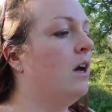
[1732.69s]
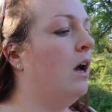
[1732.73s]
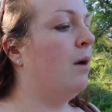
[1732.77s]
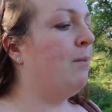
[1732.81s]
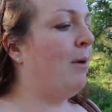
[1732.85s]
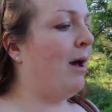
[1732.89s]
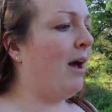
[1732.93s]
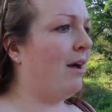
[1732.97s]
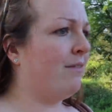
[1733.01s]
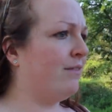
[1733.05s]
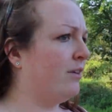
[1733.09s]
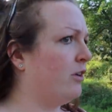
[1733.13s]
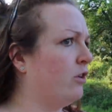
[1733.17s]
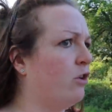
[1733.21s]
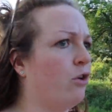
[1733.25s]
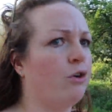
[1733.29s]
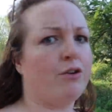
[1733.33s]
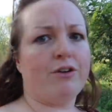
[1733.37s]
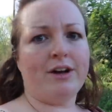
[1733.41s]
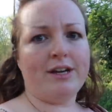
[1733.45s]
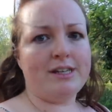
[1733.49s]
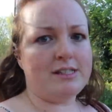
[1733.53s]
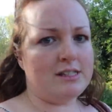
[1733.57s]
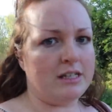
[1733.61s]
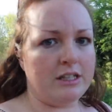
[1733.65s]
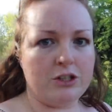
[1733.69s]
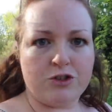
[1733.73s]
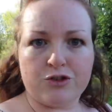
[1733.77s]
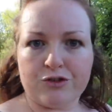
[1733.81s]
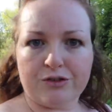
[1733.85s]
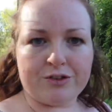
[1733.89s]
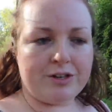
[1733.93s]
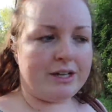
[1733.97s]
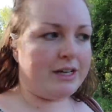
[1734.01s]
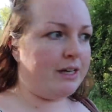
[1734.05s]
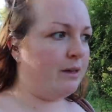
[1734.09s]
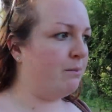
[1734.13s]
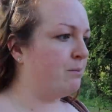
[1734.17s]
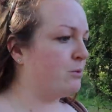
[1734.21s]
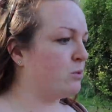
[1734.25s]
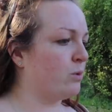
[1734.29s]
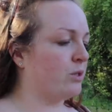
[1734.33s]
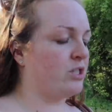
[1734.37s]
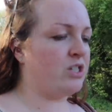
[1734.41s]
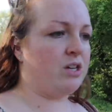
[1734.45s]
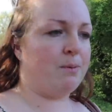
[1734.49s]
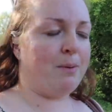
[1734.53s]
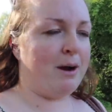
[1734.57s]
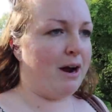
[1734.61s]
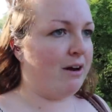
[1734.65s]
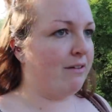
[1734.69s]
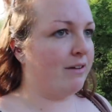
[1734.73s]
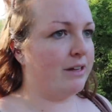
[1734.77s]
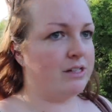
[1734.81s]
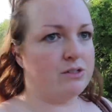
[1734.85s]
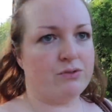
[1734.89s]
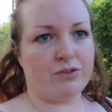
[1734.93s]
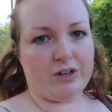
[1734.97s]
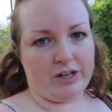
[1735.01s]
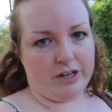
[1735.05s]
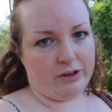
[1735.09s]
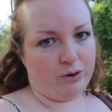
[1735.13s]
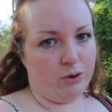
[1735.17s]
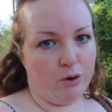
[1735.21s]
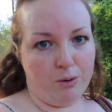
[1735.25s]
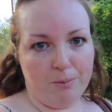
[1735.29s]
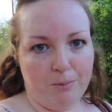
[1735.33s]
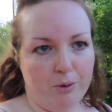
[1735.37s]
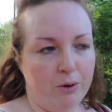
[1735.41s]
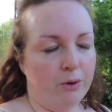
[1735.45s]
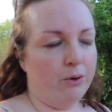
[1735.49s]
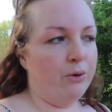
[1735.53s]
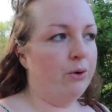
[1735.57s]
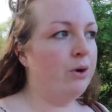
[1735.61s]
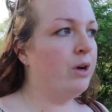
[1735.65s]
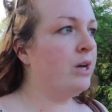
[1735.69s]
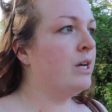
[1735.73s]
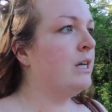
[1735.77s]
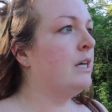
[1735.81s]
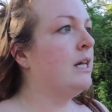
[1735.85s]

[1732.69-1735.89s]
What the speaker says: having crazy dreams, which apparently is really normal,